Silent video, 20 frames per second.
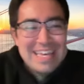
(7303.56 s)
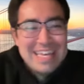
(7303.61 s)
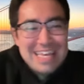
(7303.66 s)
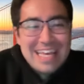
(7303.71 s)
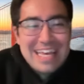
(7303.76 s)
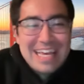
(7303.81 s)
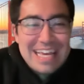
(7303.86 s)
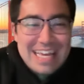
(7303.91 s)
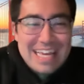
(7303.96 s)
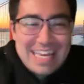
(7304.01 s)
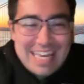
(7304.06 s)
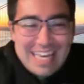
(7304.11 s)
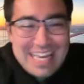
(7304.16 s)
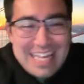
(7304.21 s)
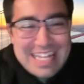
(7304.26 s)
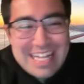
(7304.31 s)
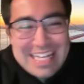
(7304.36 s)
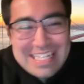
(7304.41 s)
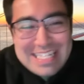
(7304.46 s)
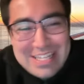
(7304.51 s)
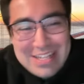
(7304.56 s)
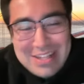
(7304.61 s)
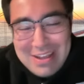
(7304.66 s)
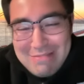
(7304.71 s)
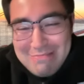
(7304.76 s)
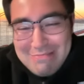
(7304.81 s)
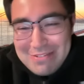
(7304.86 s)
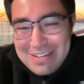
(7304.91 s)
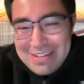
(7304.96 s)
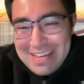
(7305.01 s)
in a
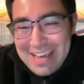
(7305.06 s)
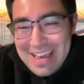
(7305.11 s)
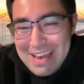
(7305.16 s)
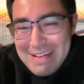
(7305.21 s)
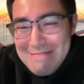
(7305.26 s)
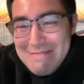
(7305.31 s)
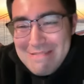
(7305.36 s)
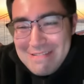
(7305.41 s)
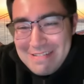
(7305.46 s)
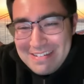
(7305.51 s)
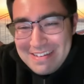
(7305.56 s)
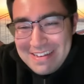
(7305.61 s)
celebrity game.